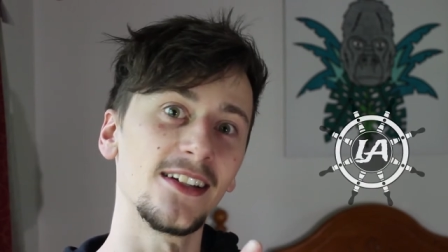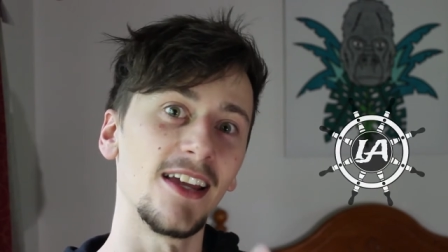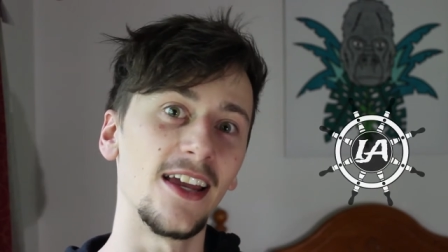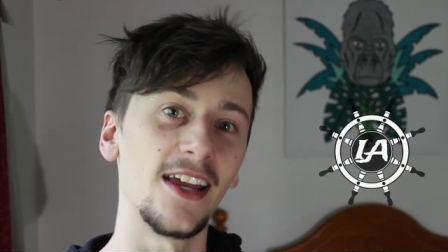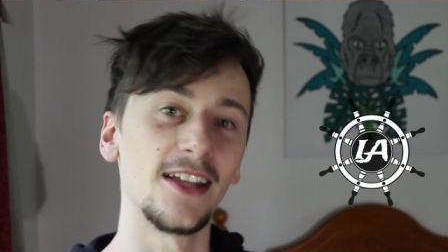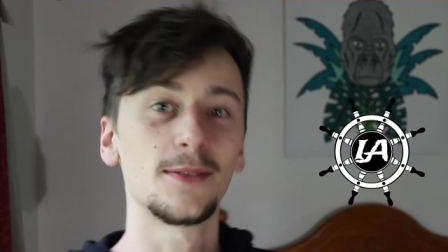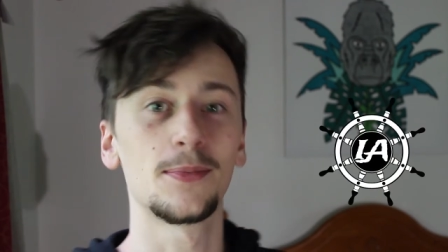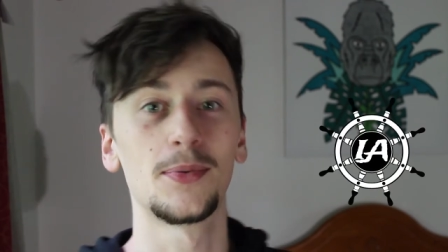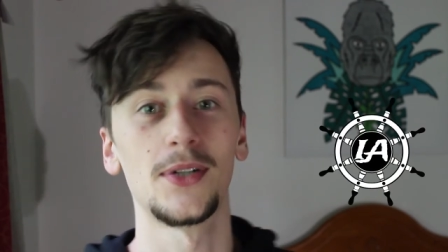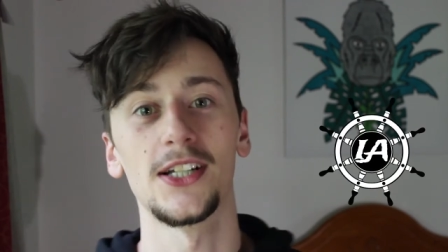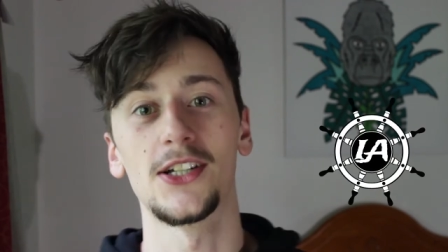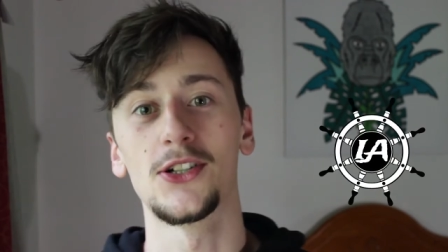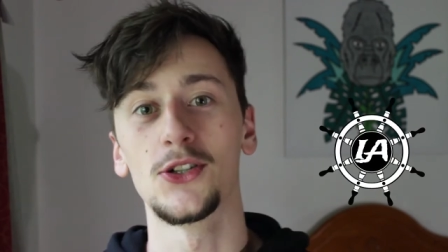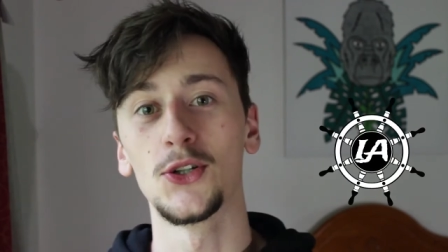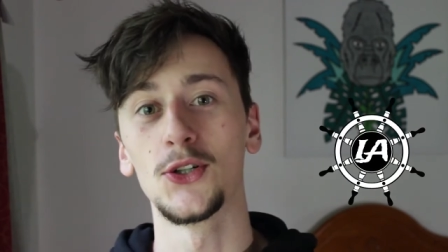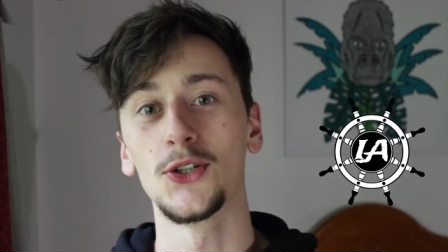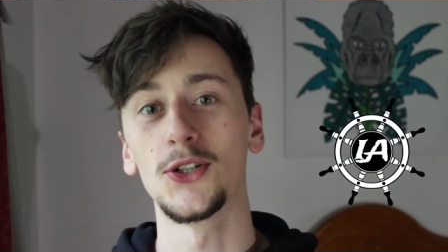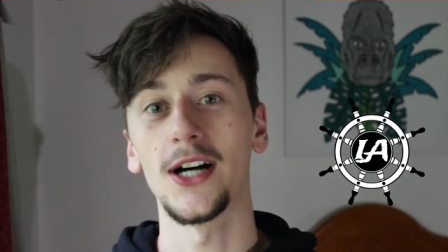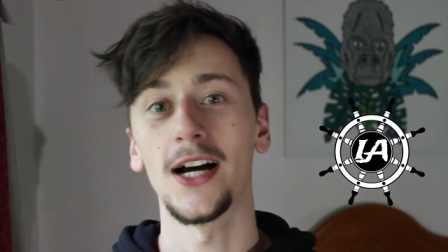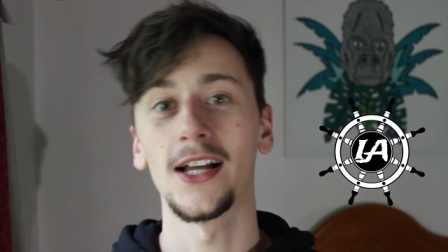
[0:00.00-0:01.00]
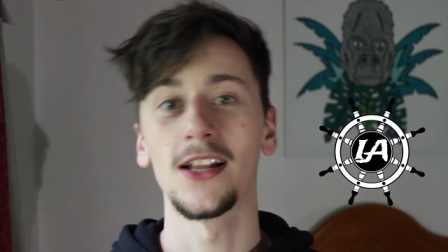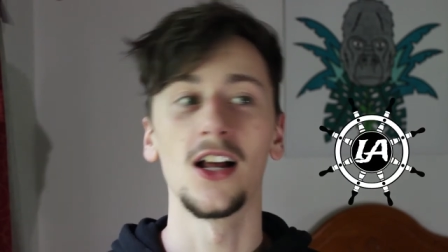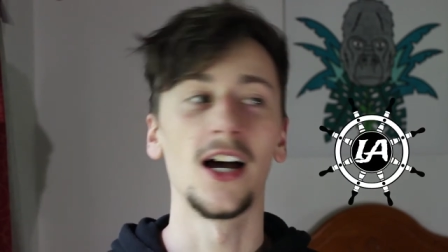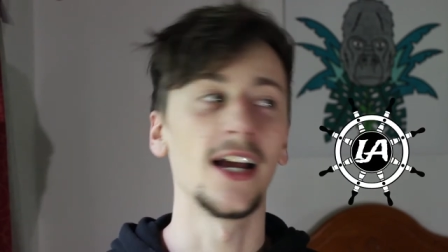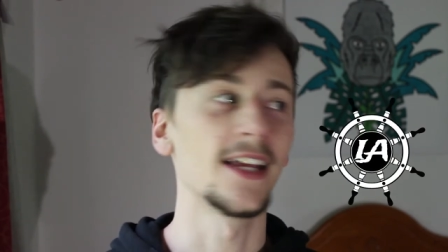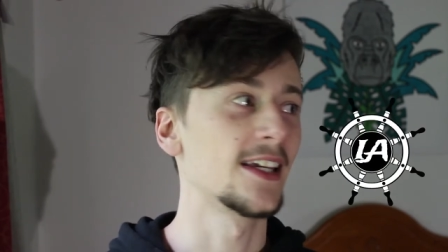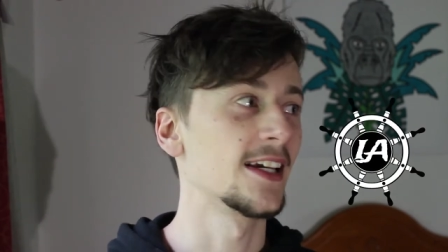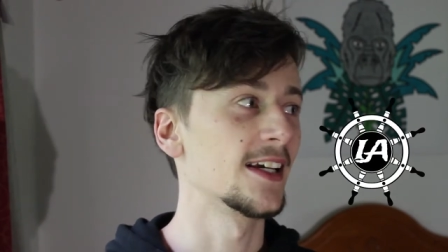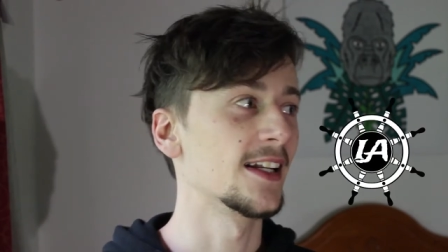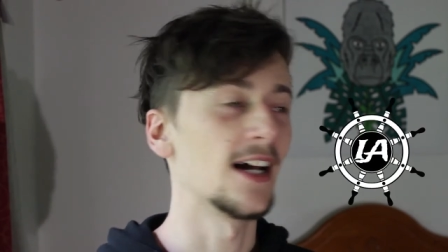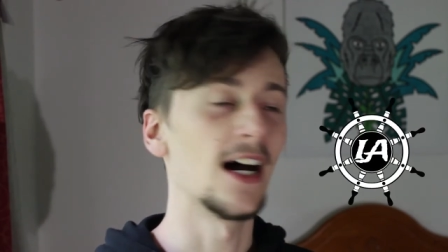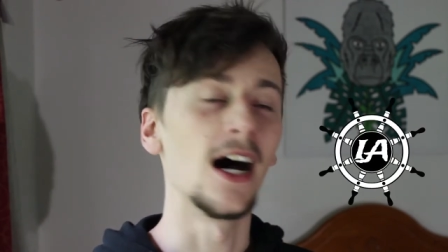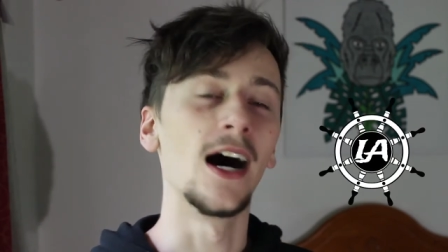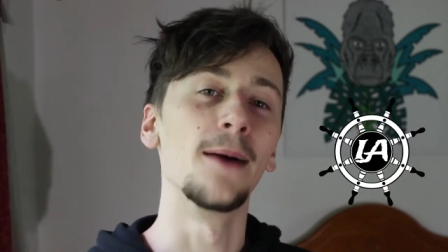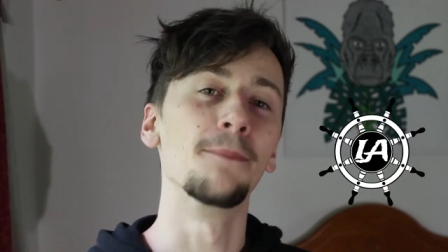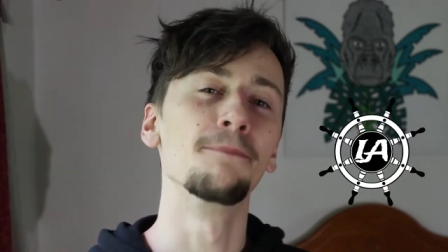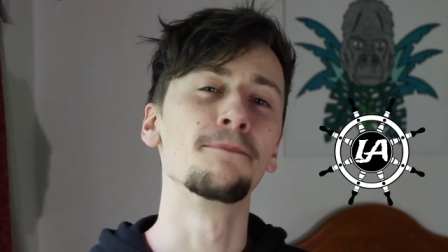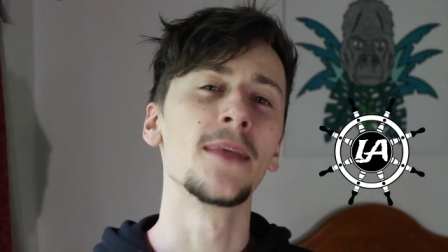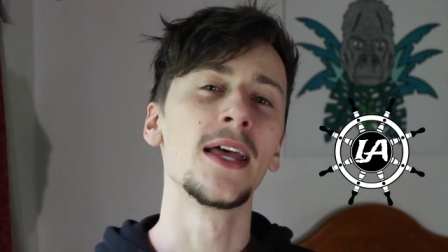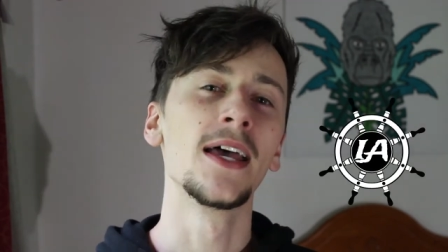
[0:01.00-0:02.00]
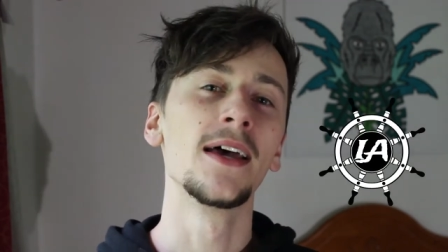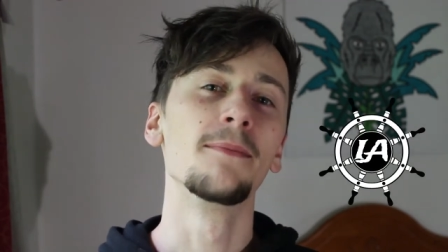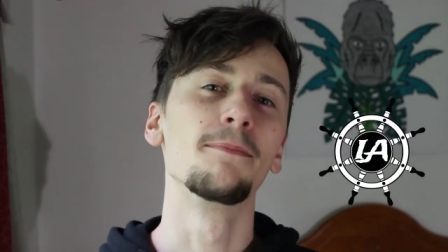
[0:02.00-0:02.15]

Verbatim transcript: It's pretty cool. I like it. Um,